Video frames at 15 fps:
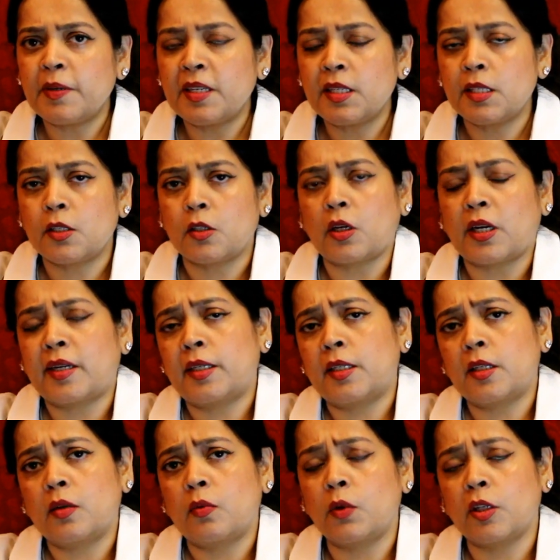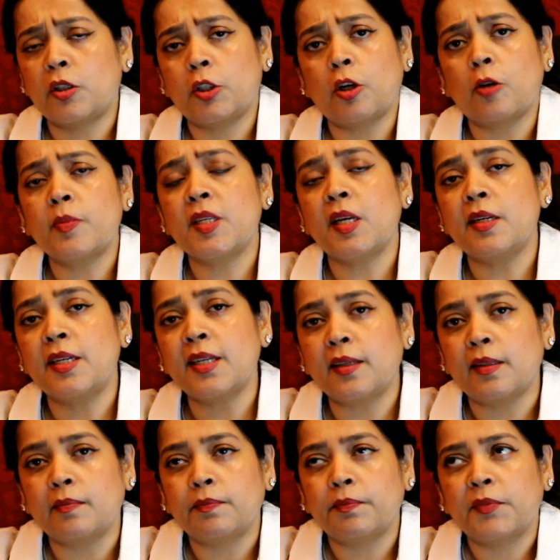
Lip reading: insight workshops are done,